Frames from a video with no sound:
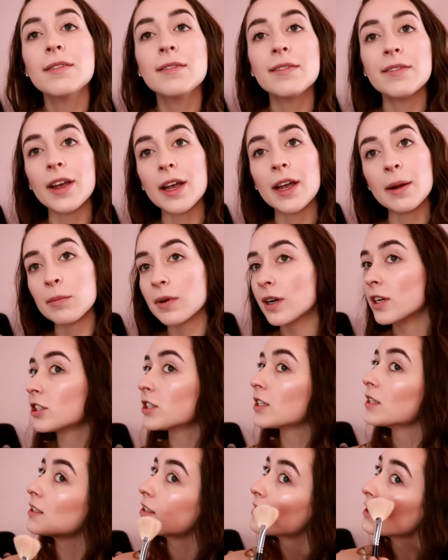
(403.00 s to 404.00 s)
fan
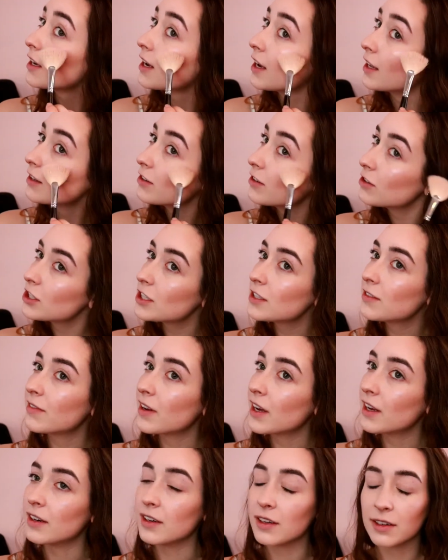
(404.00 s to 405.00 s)
brushes, and they're just
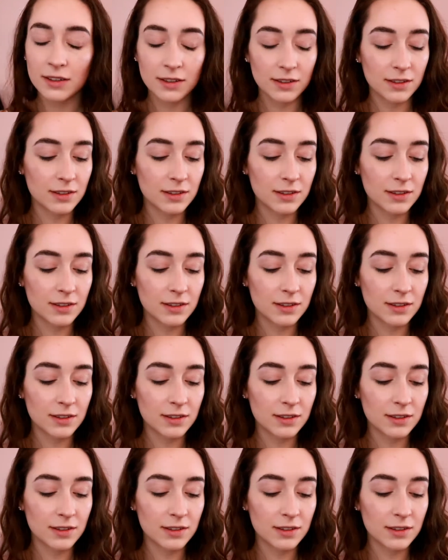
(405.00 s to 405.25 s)
fun.